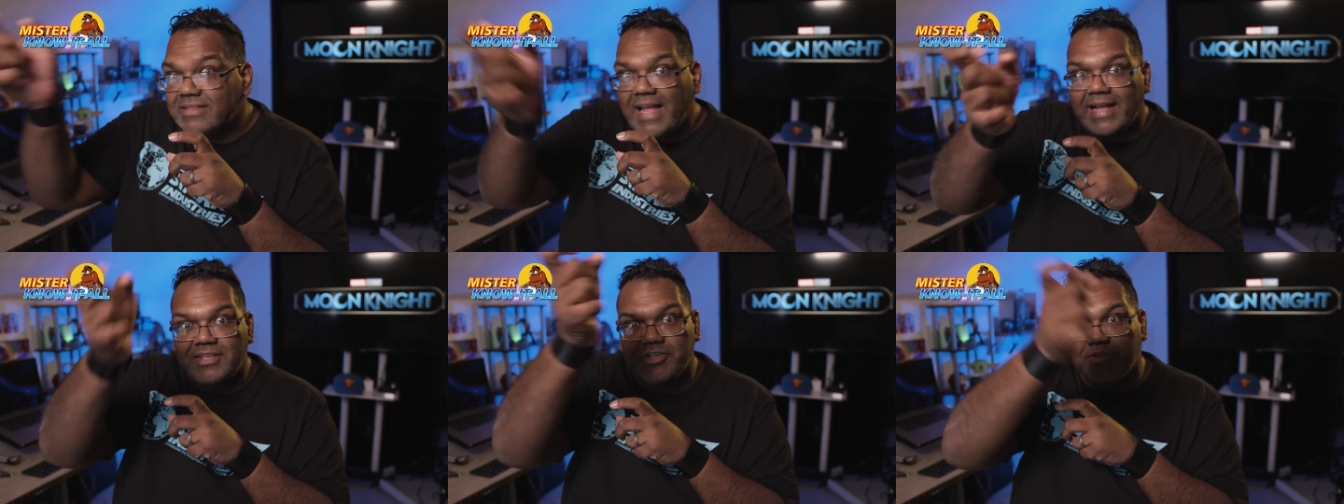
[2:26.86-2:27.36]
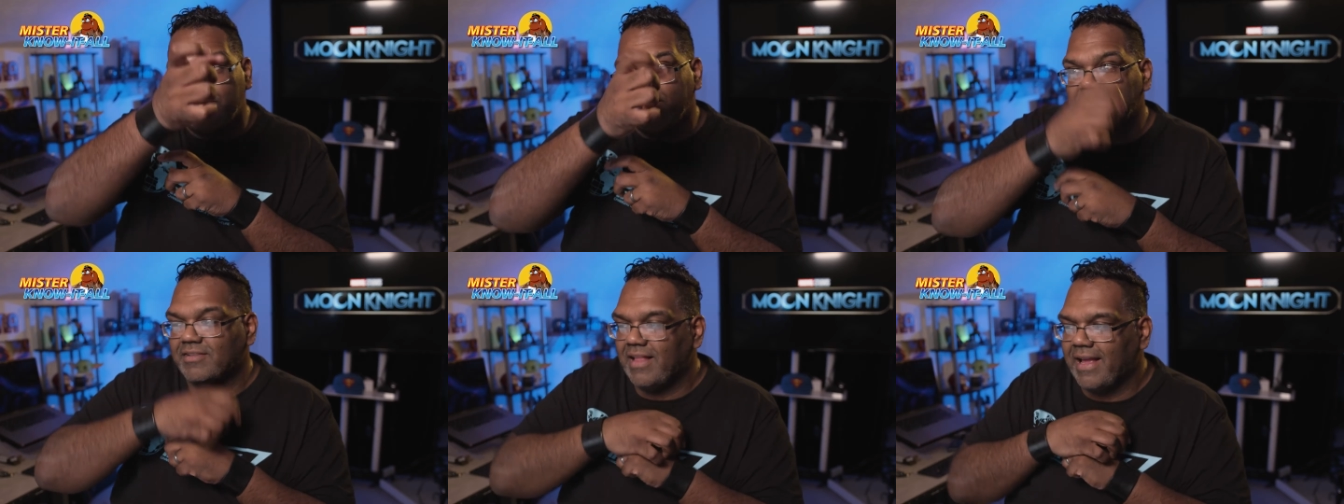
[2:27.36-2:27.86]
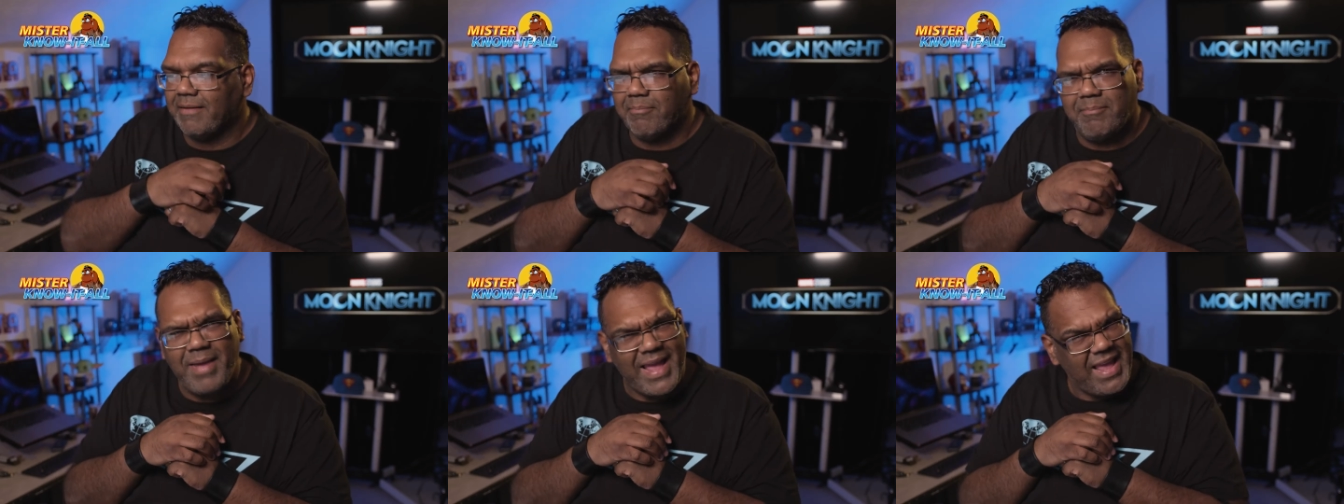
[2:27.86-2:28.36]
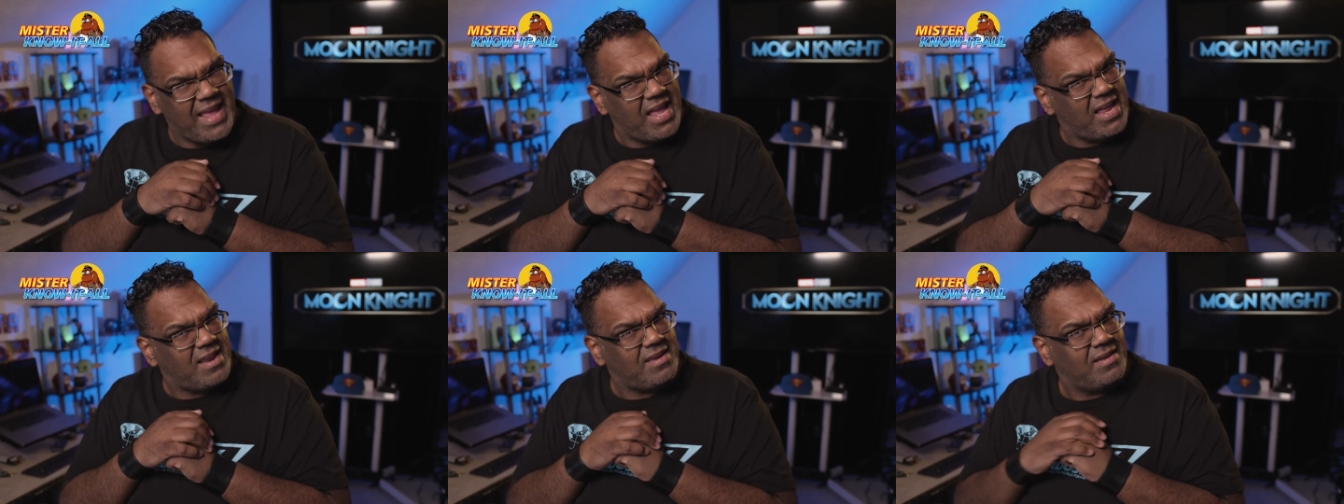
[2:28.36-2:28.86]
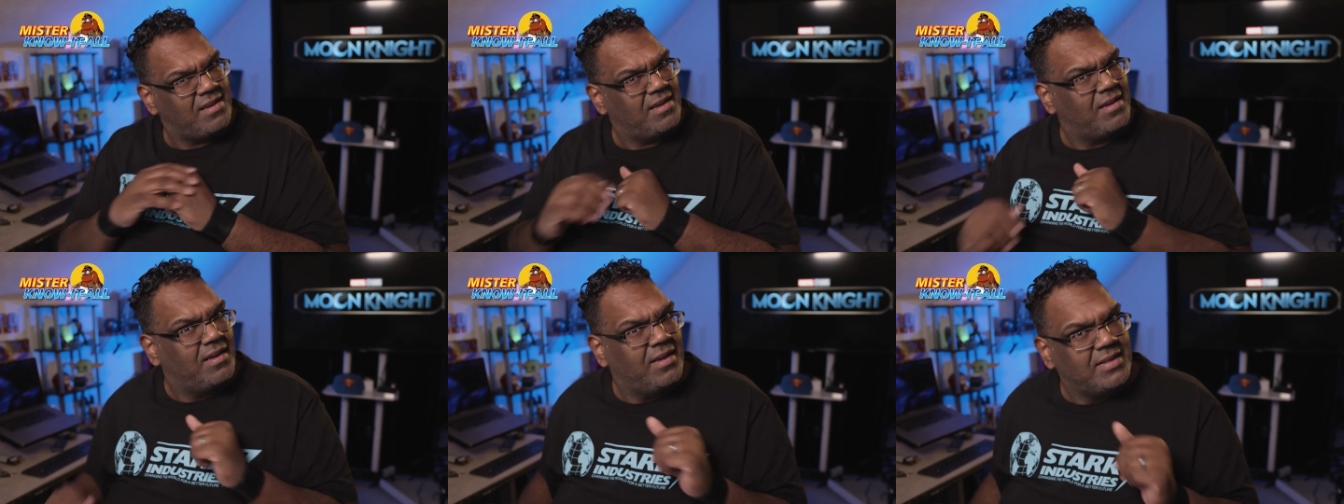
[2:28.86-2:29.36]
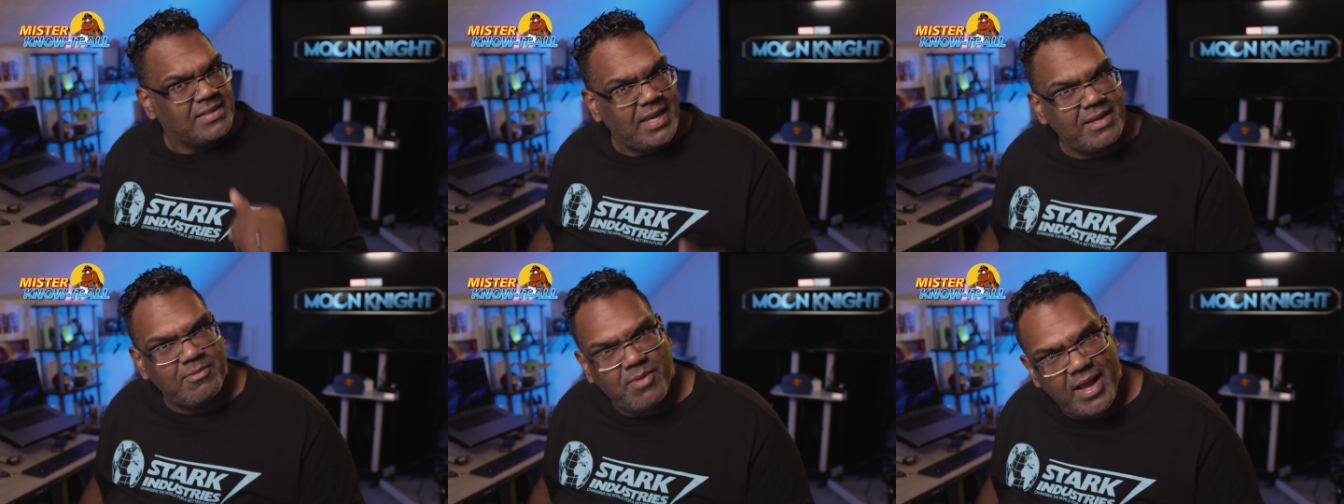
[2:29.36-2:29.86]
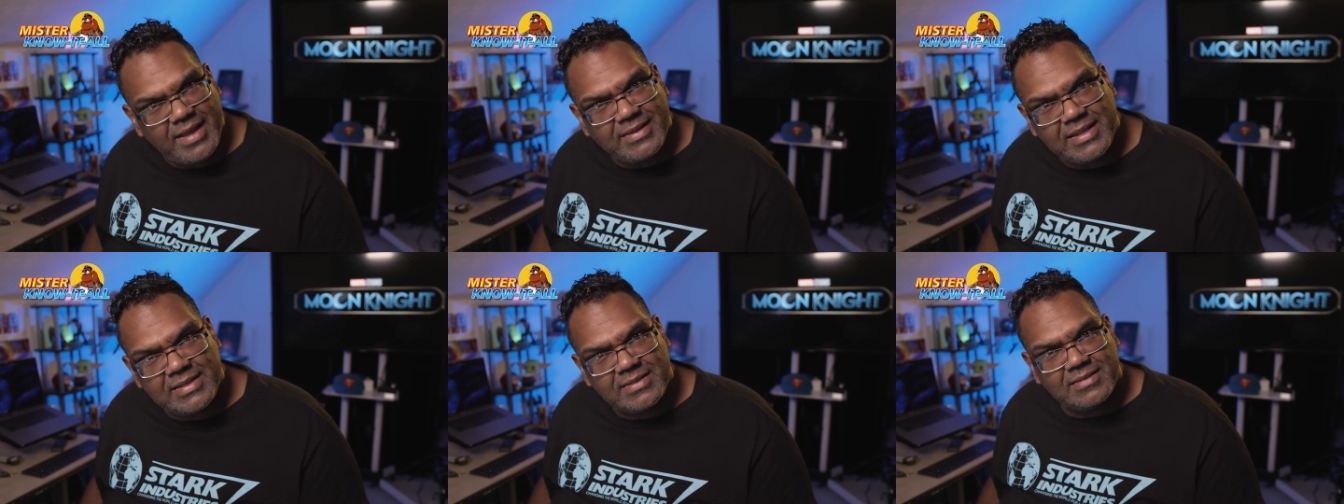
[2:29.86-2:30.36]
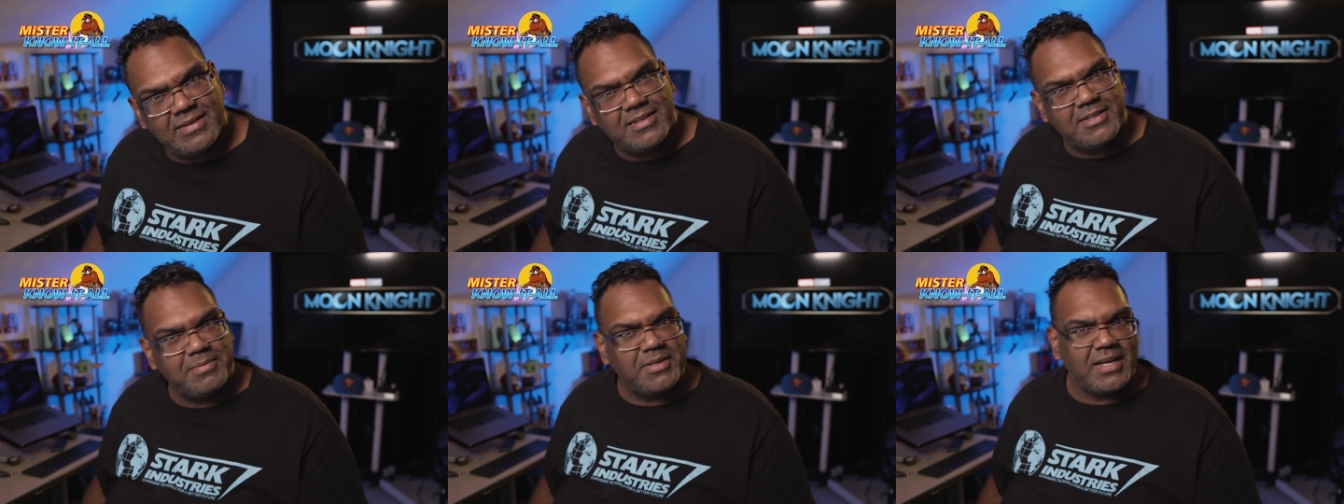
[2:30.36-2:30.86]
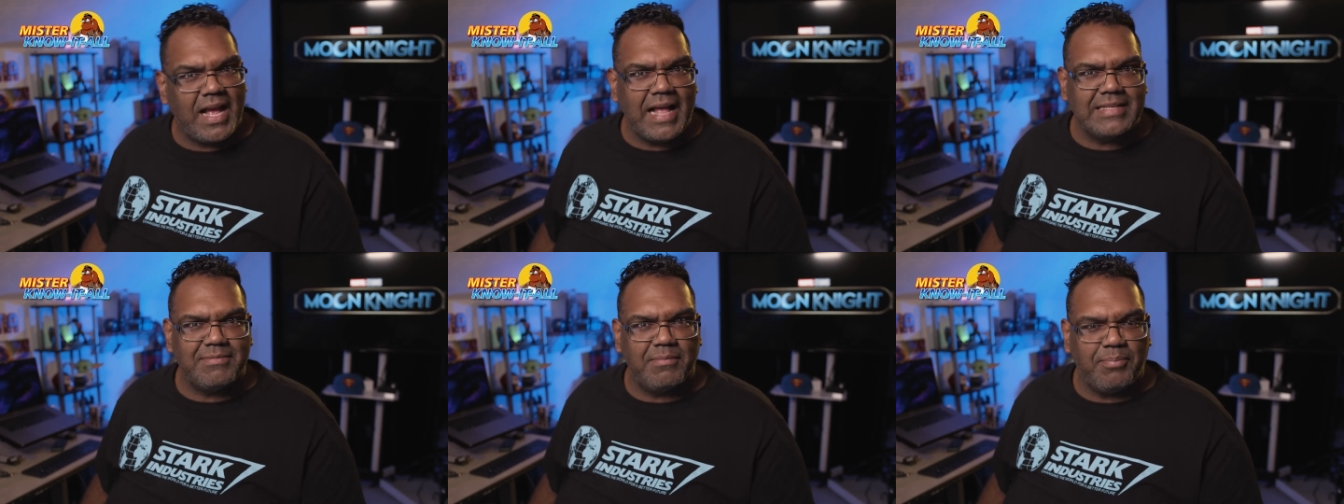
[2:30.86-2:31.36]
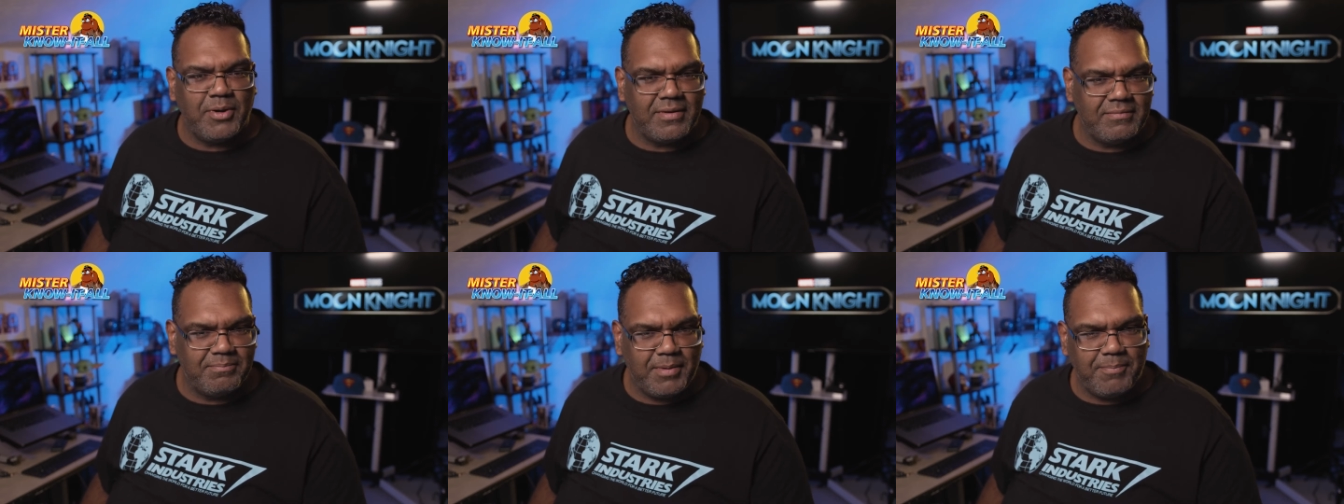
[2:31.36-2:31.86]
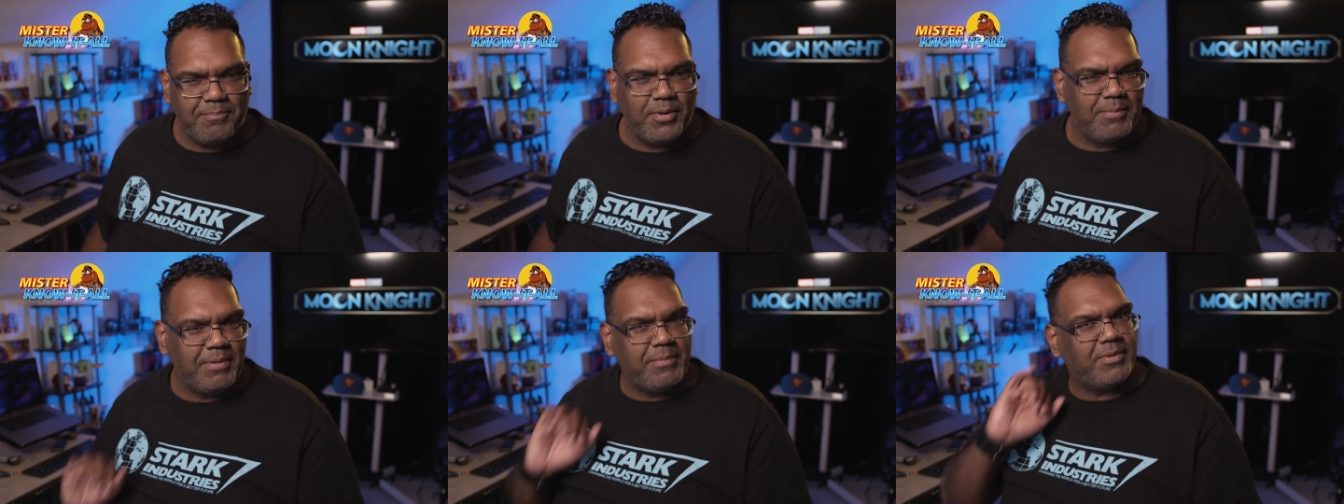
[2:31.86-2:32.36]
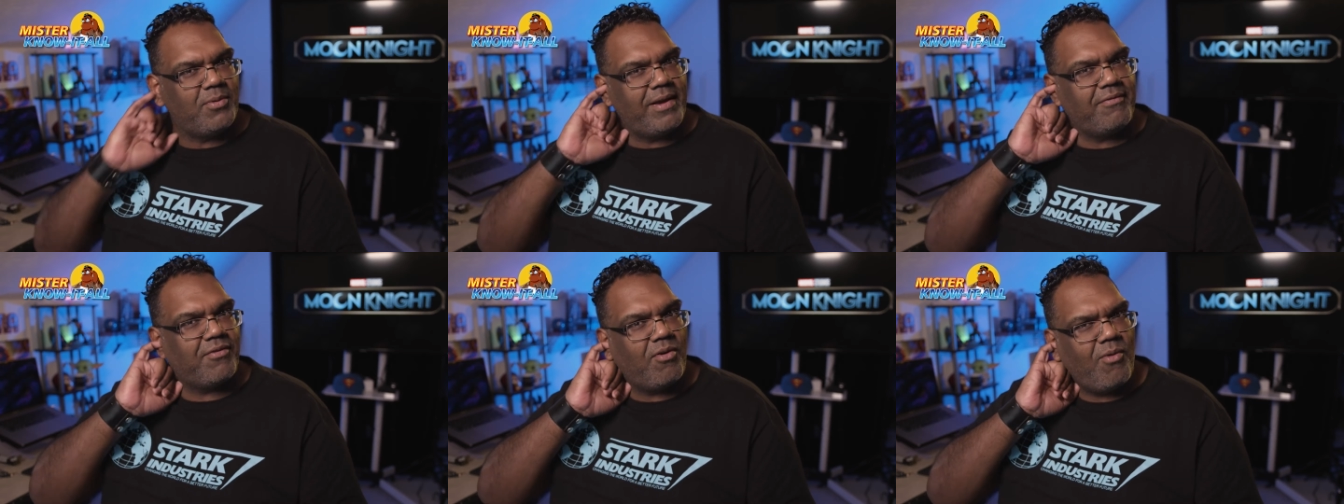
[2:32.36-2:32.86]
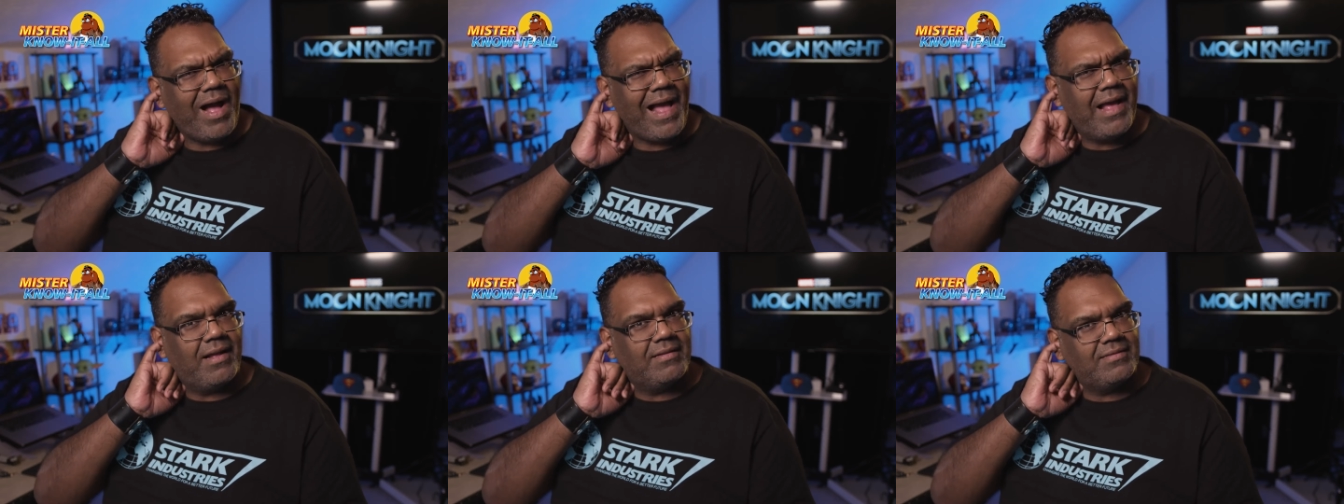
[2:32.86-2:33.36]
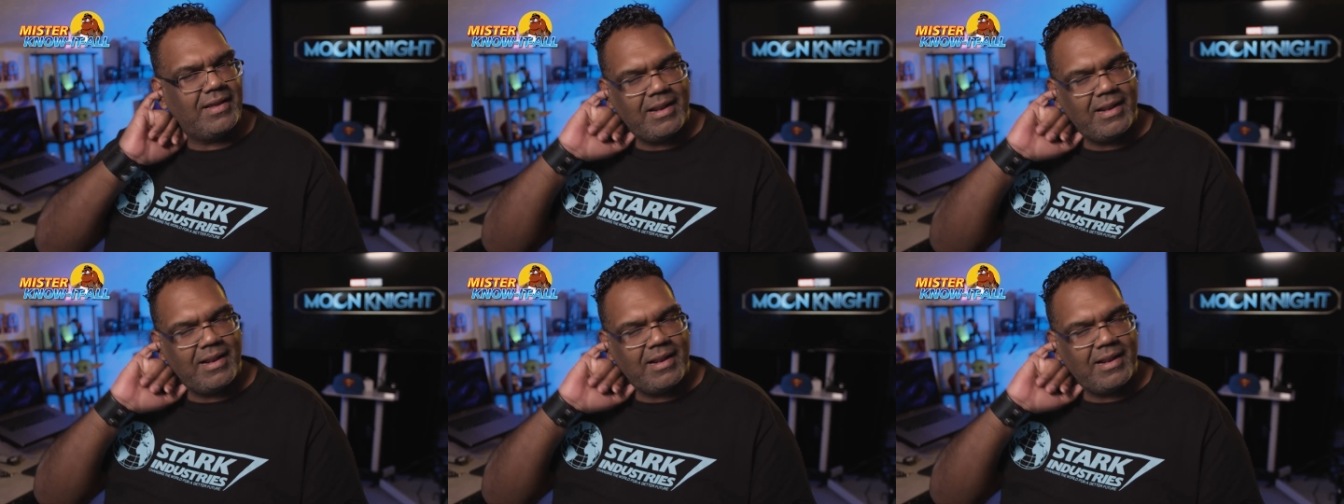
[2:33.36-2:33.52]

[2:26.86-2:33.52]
statues, and you're like, man, tell you what, the Egyptian gods have been putting people away for a while.